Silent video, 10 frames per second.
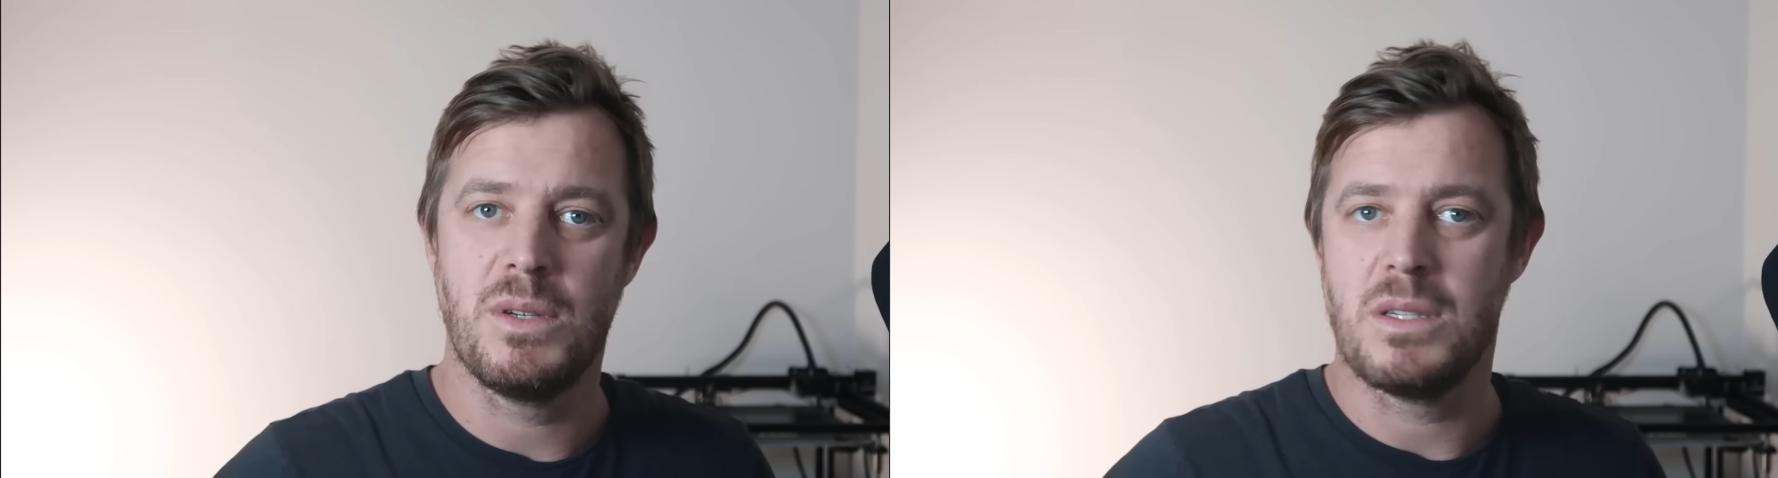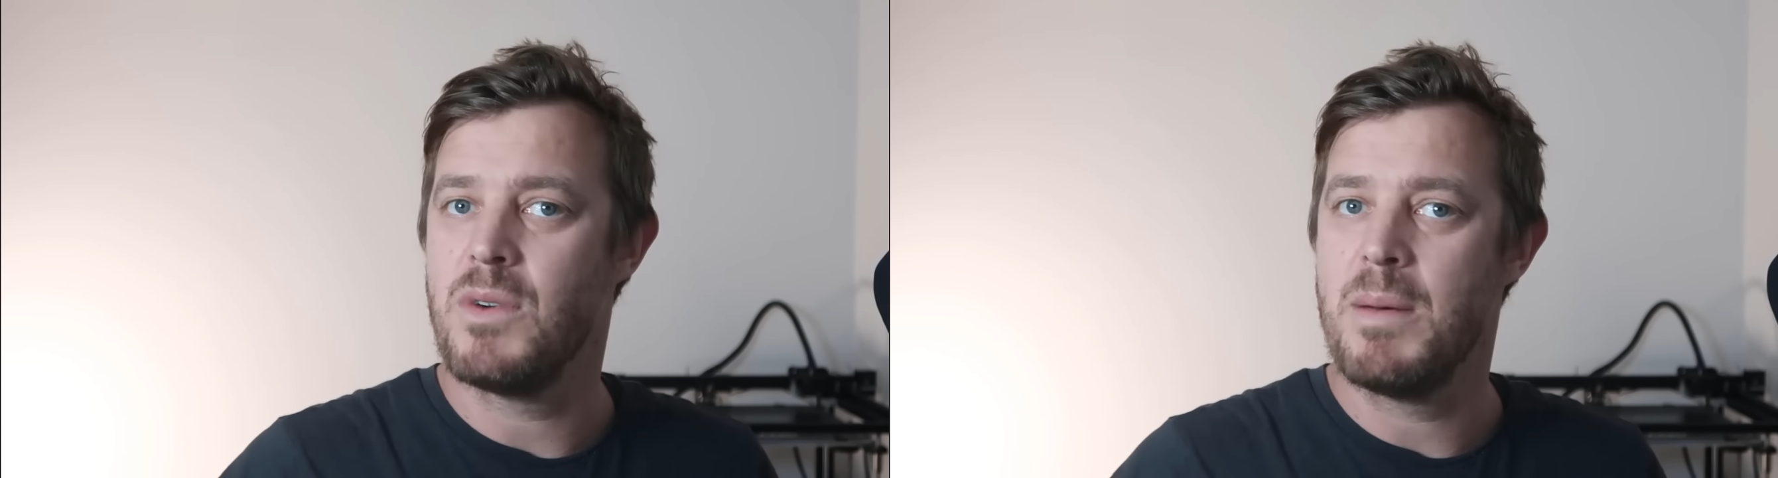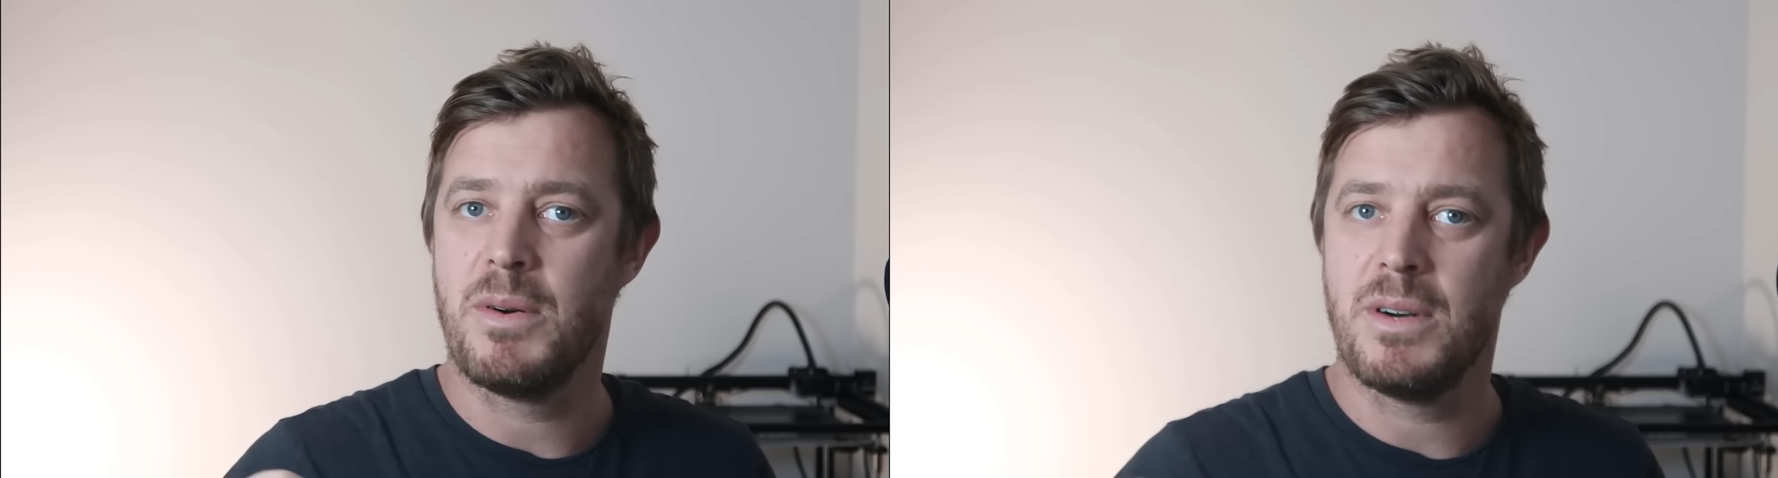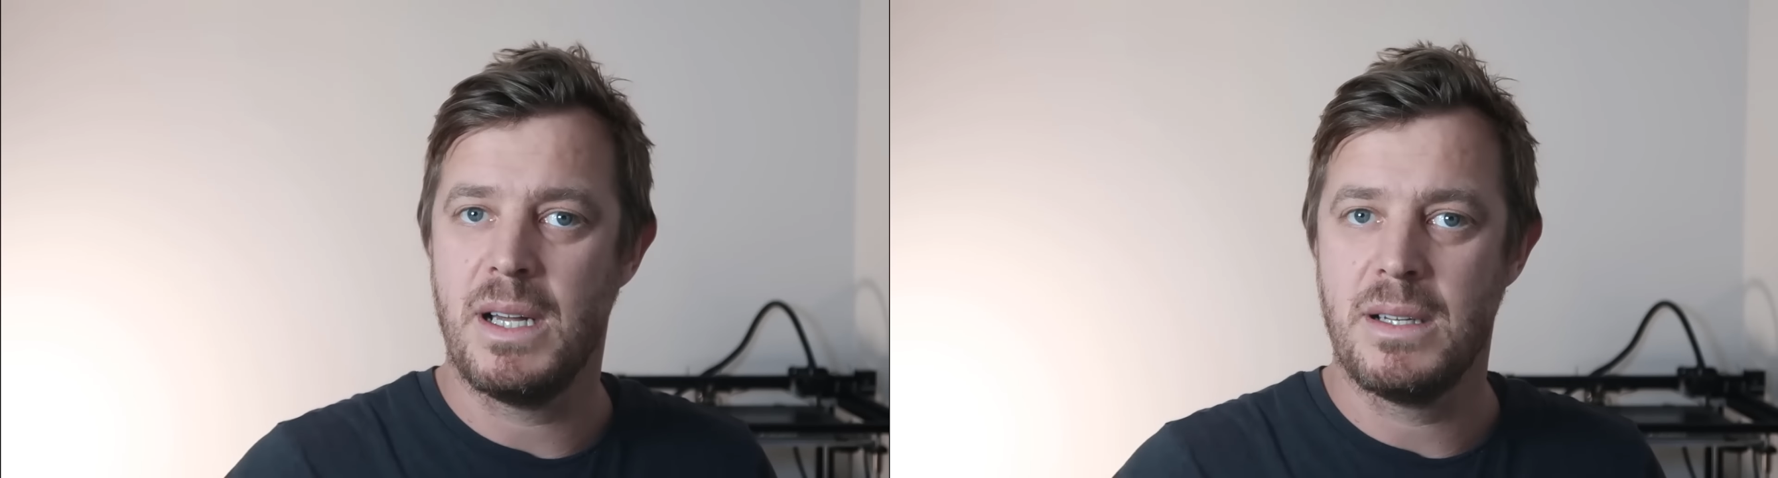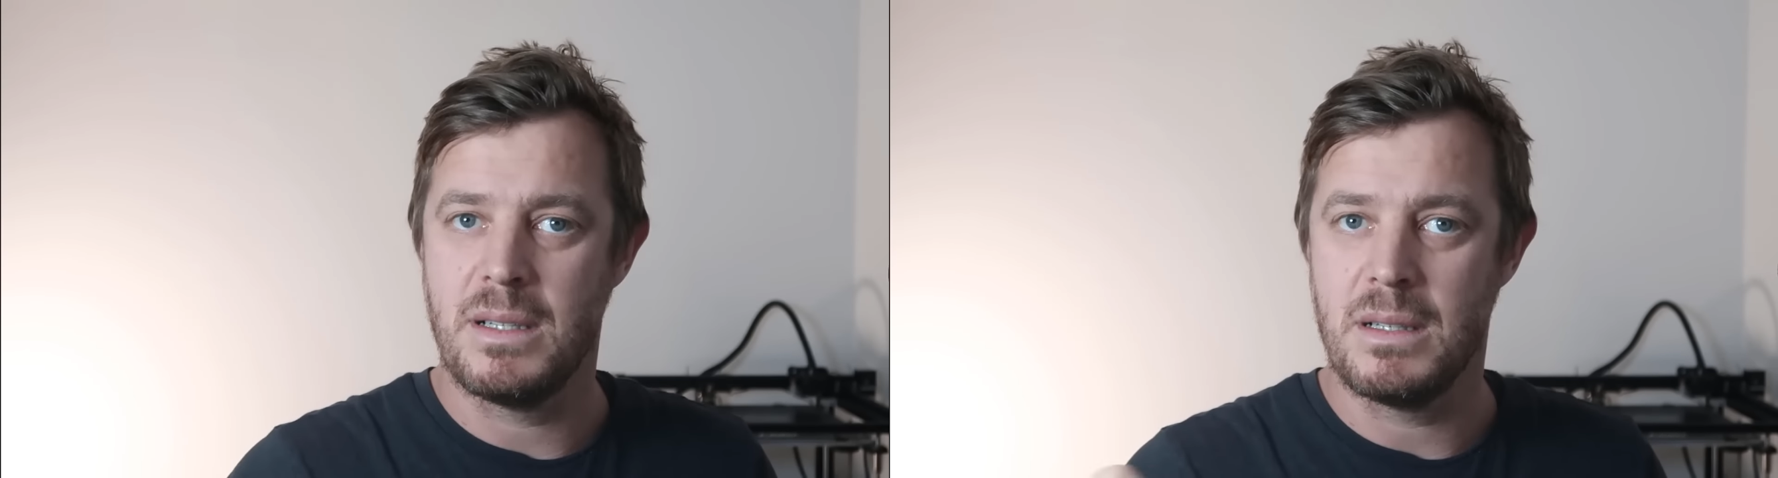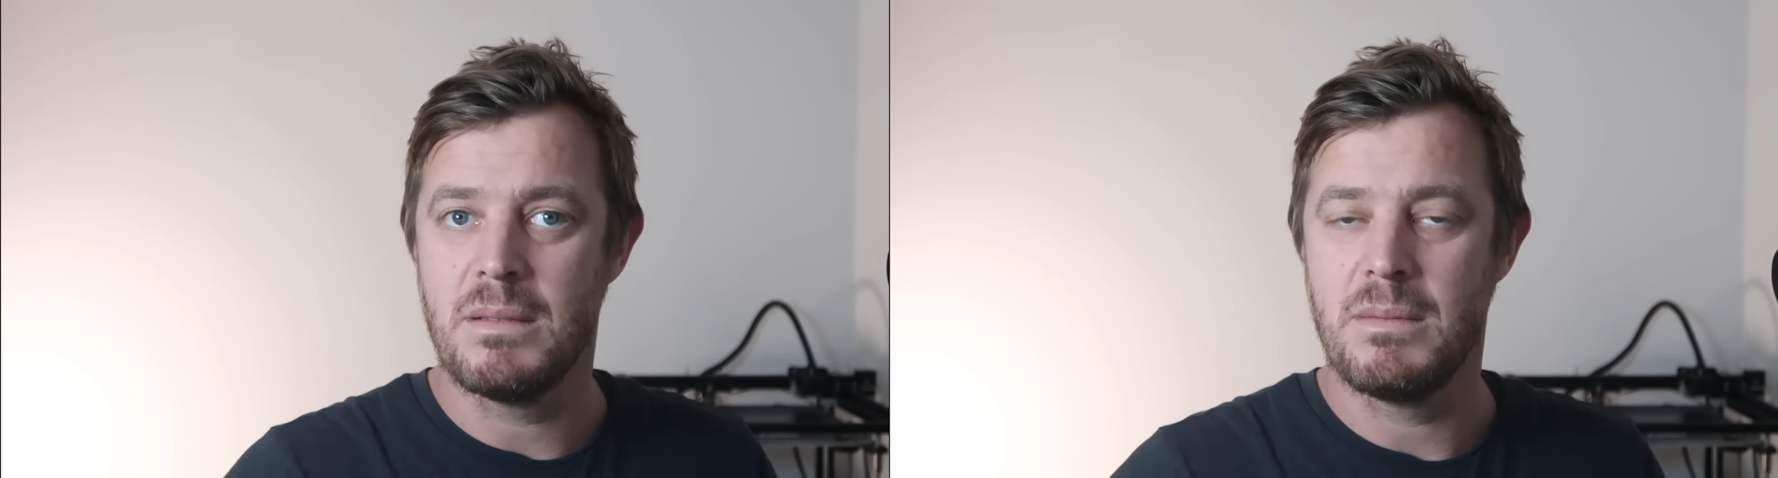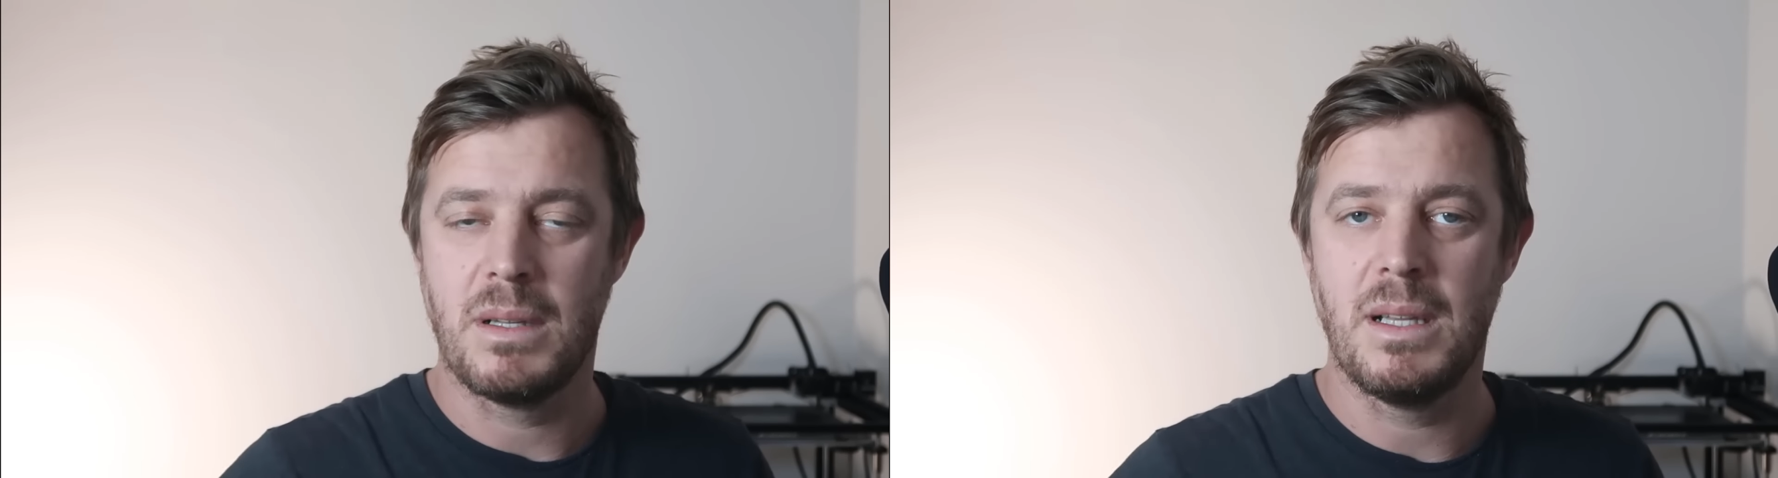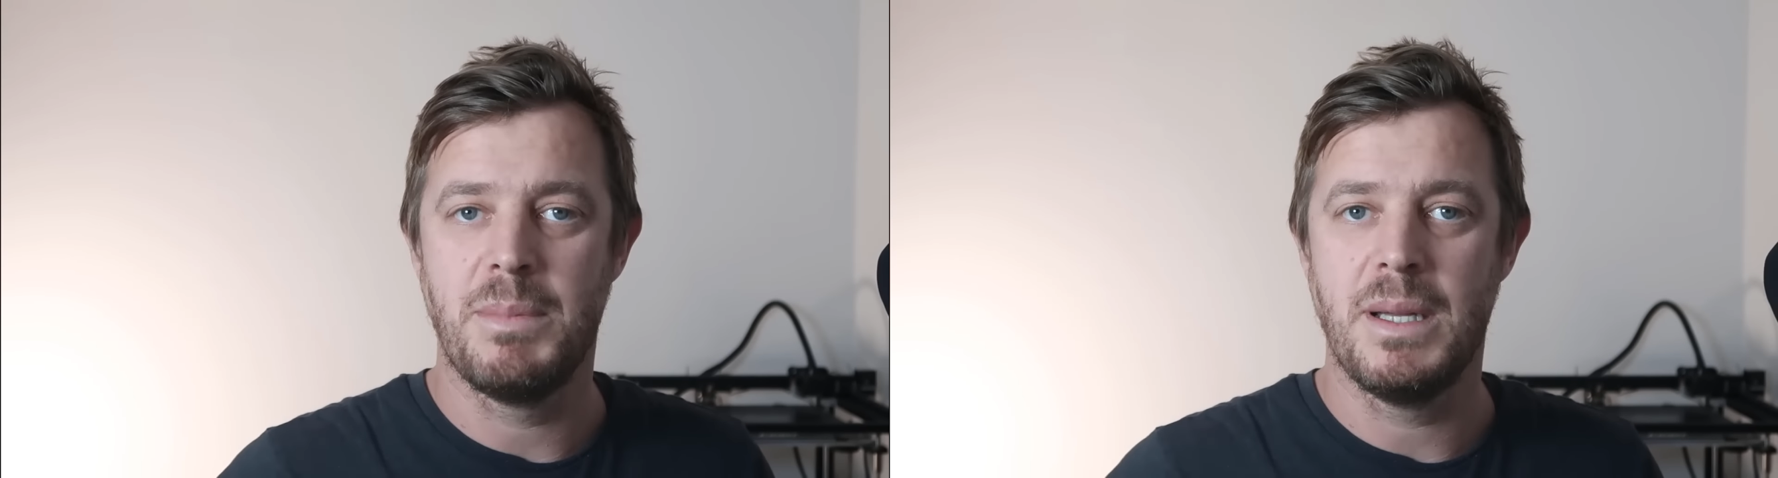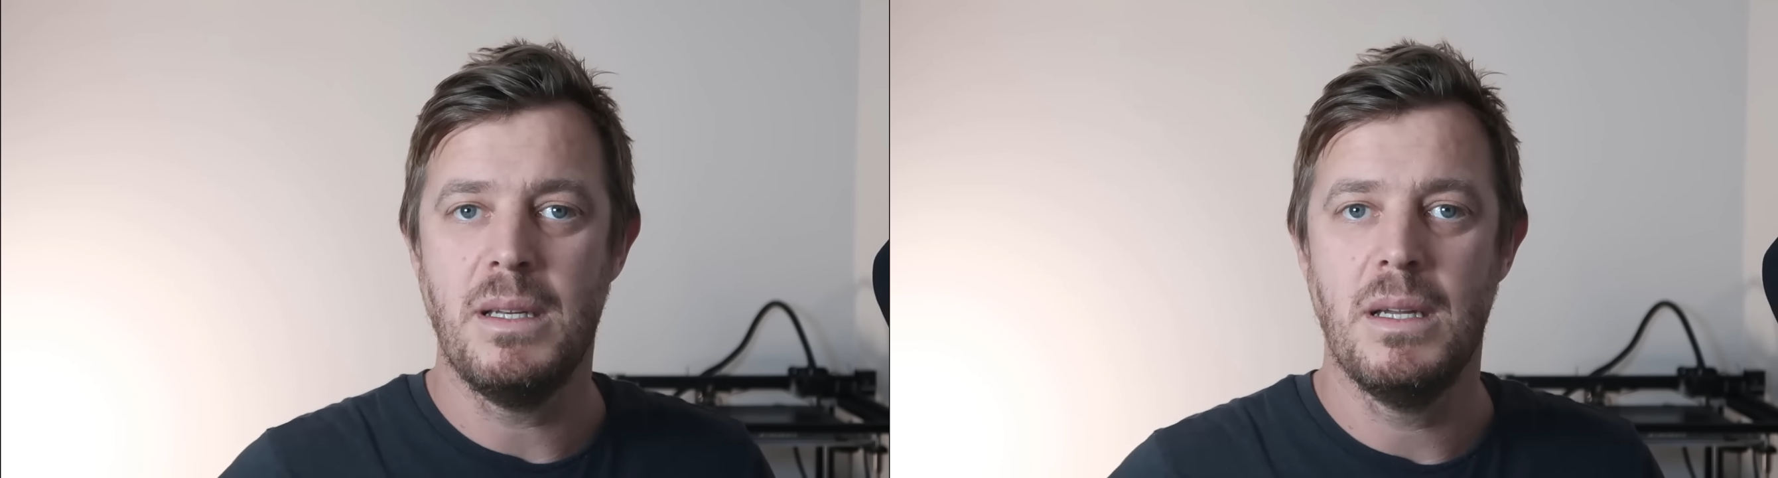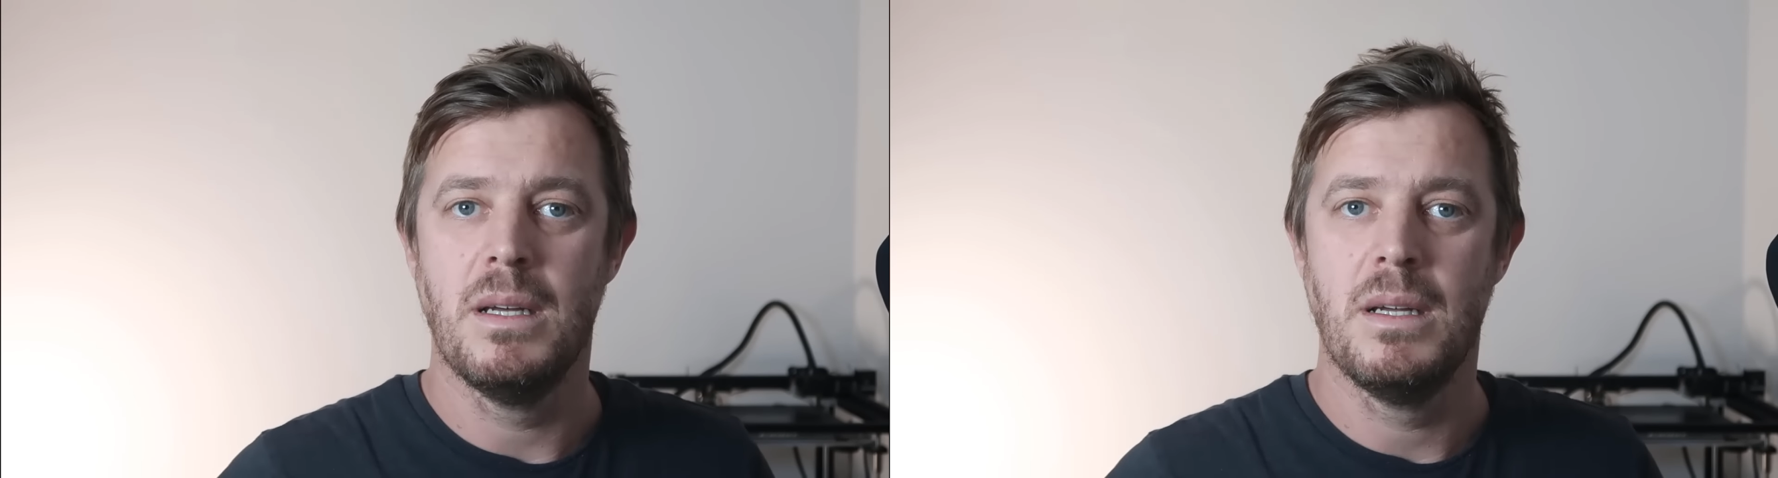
or just wrap around and clip in.